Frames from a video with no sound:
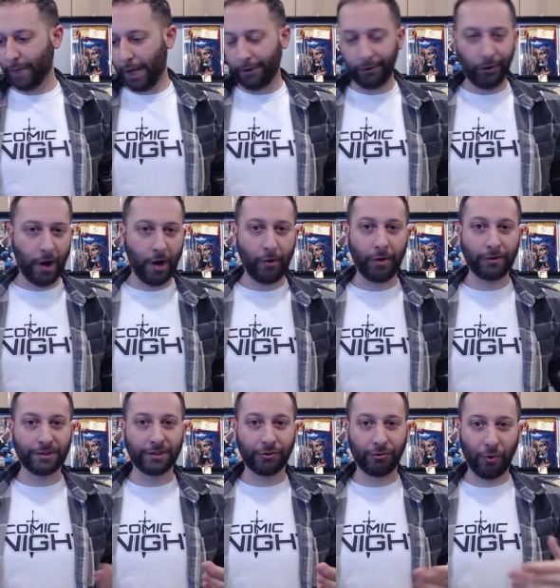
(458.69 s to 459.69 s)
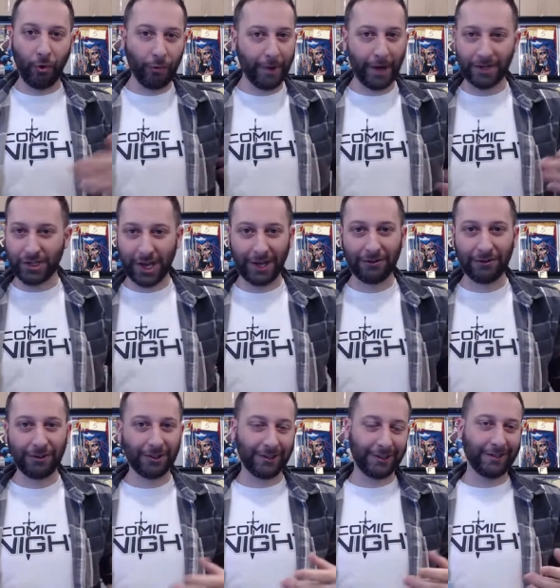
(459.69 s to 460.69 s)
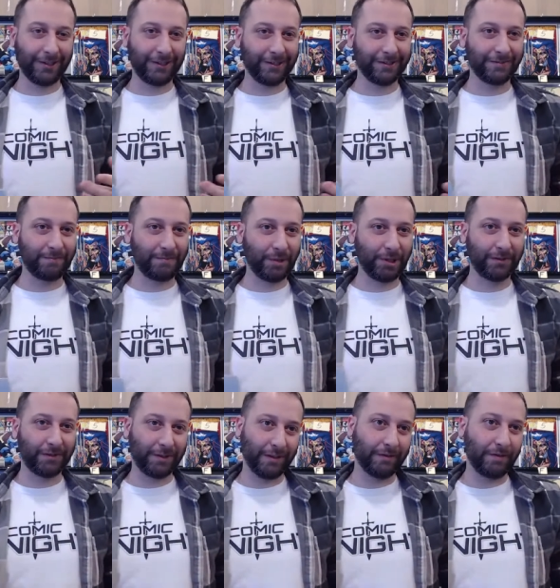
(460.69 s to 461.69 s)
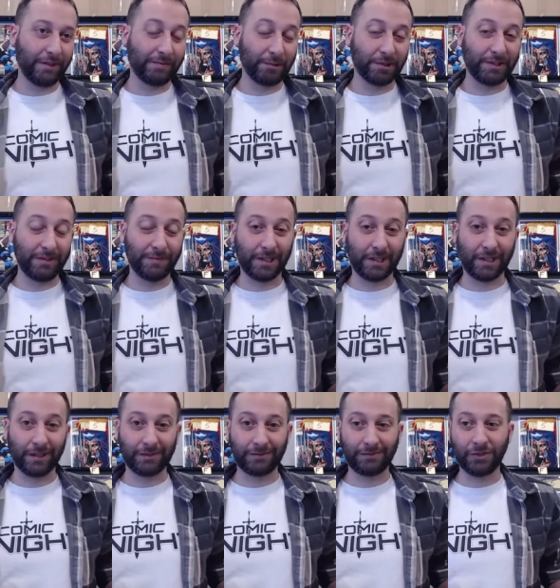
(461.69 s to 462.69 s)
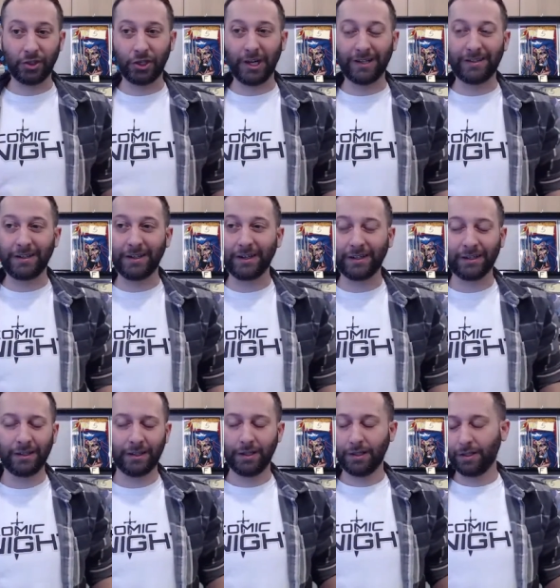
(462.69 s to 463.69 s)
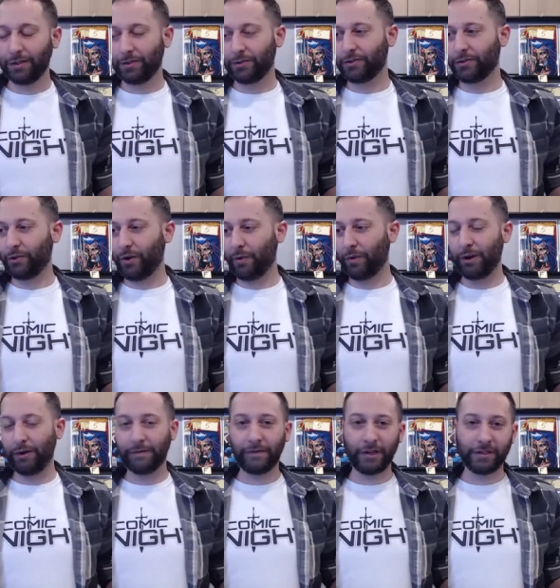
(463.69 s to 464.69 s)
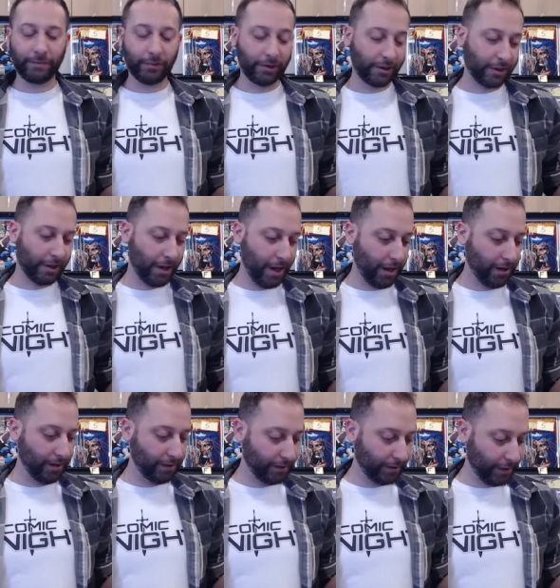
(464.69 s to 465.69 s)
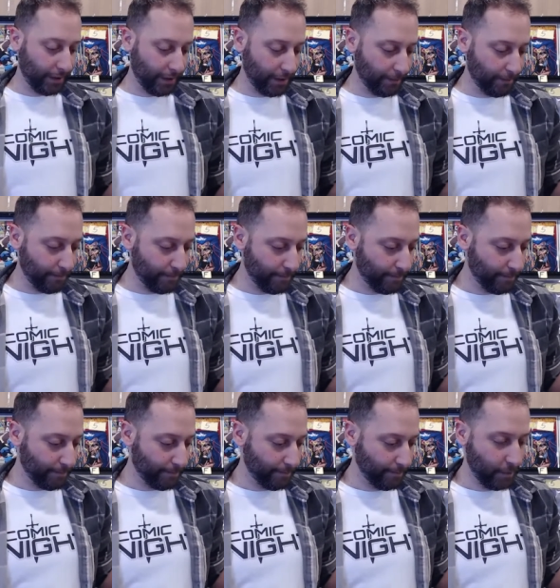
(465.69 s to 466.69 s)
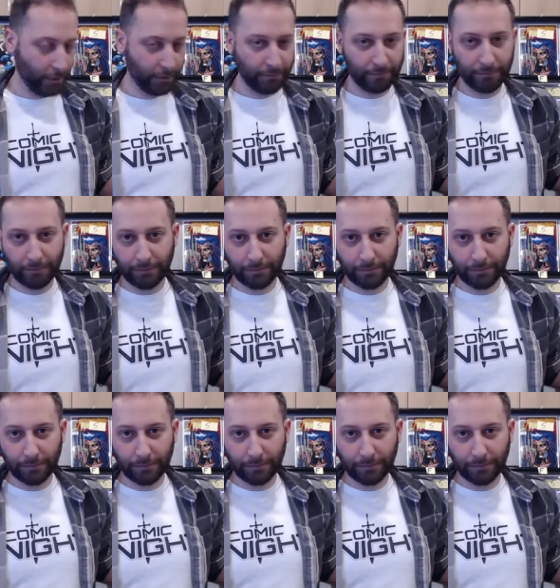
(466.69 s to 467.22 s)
I don't know how else to grow my channel, uh, but uh, Facebook seems like a good idea. So I went on Facebook, and um, you know,